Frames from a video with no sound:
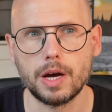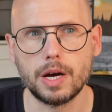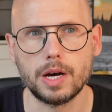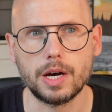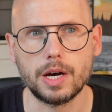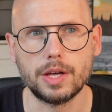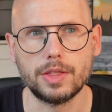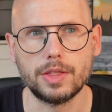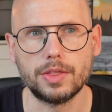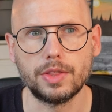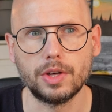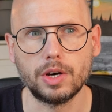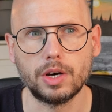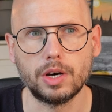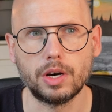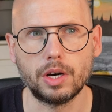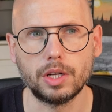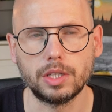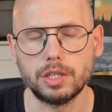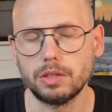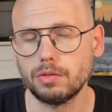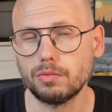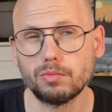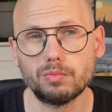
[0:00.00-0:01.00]
uh, that I
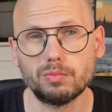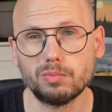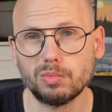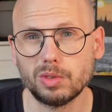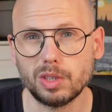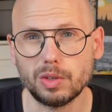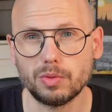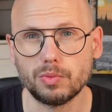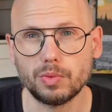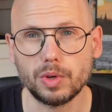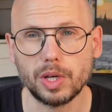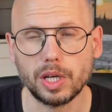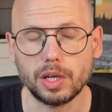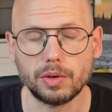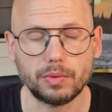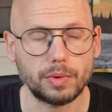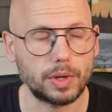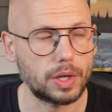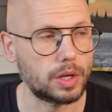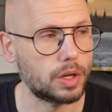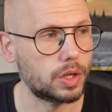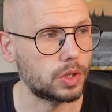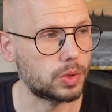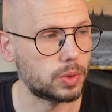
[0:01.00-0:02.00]
didn't didn't really
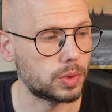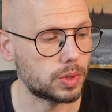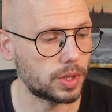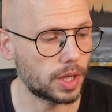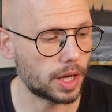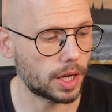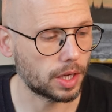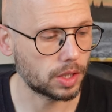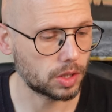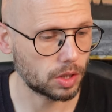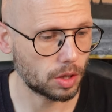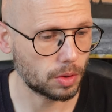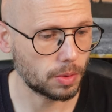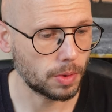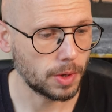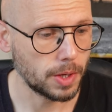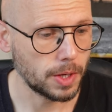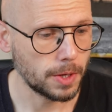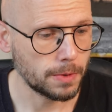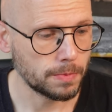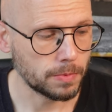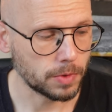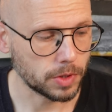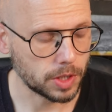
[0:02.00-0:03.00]
realise was there. So
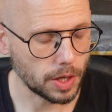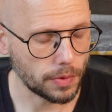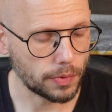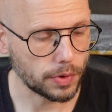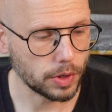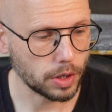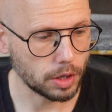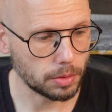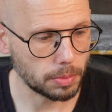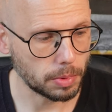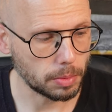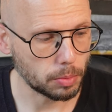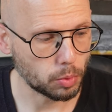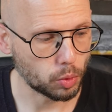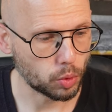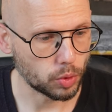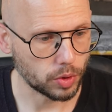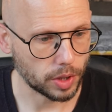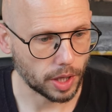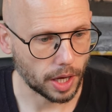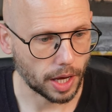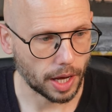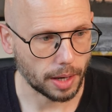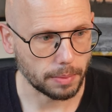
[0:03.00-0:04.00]
there's definitely going to be more
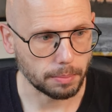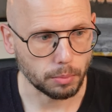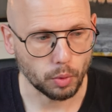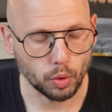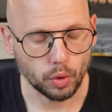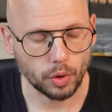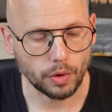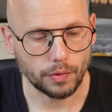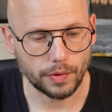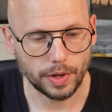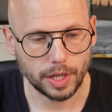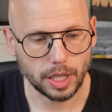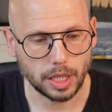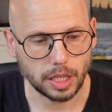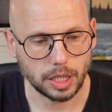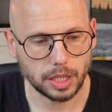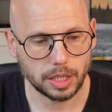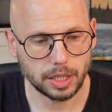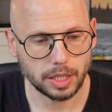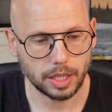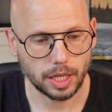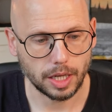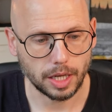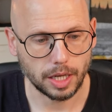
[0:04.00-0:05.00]
of that and more
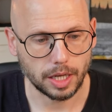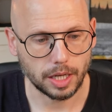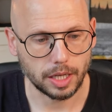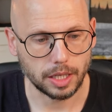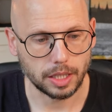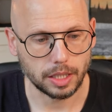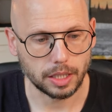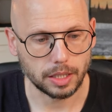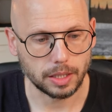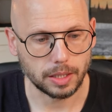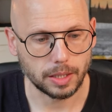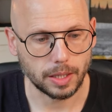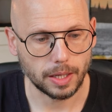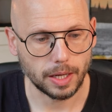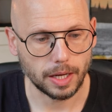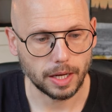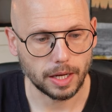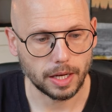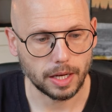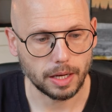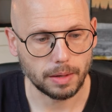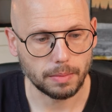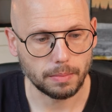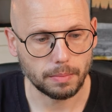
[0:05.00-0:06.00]
events and
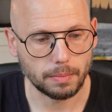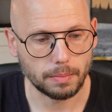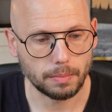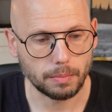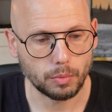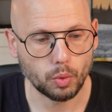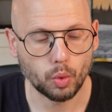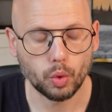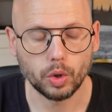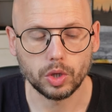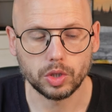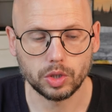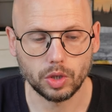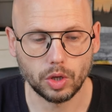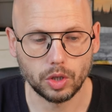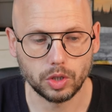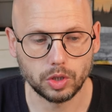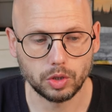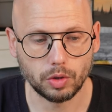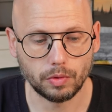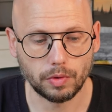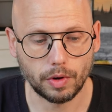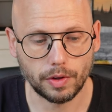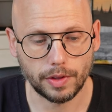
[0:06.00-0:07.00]
uh, more exciting
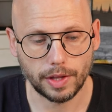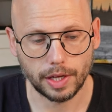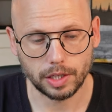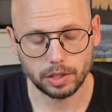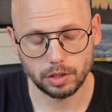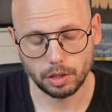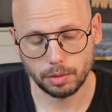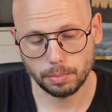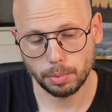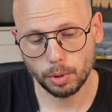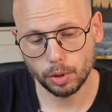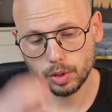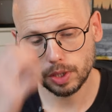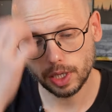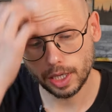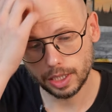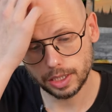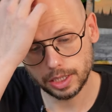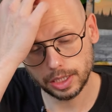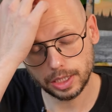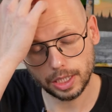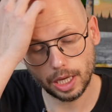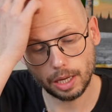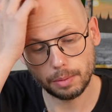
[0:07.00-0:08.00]
stuff like that. So the
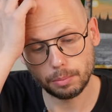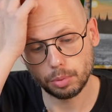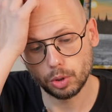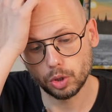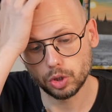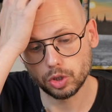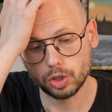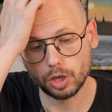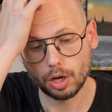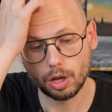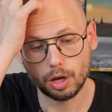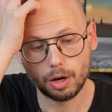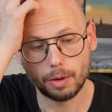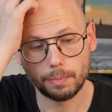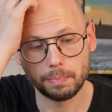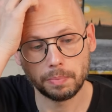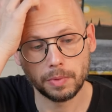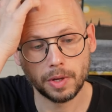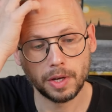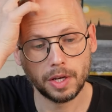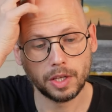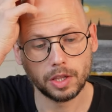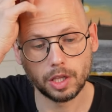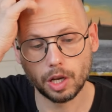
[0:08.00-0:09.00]
podcast is getting pushed a lot.
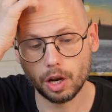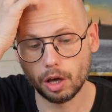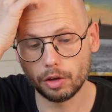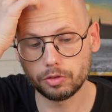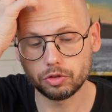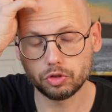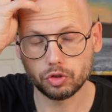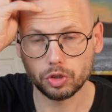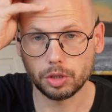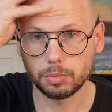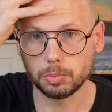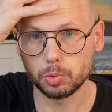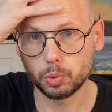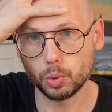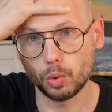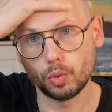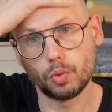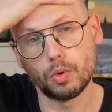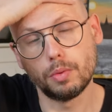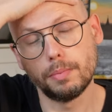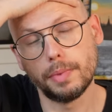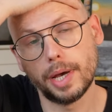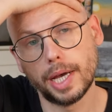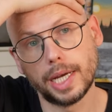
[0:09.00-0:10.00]
The live streams will
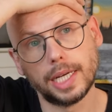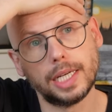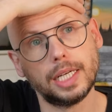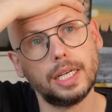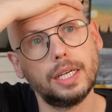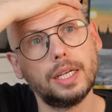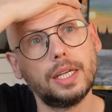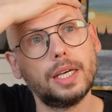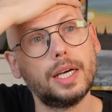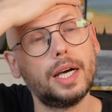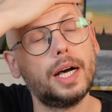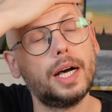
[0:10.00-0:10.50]
remain